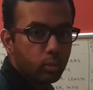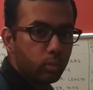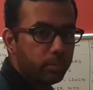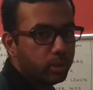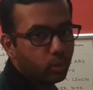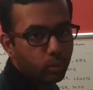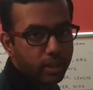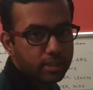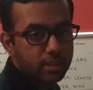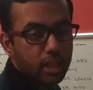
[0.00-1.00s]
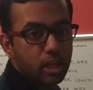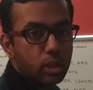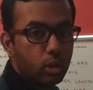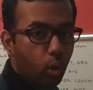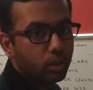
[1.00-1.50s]
will be known as
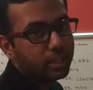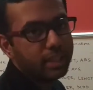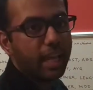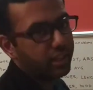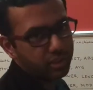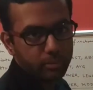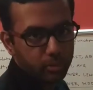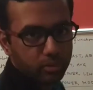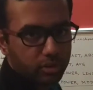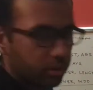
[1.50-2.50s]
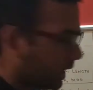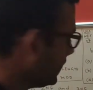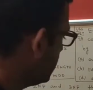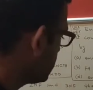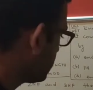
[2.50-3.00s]
non-key attributes. Okay,
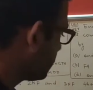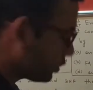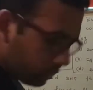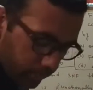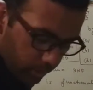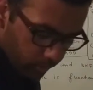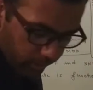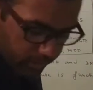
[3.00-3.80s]
so those will be known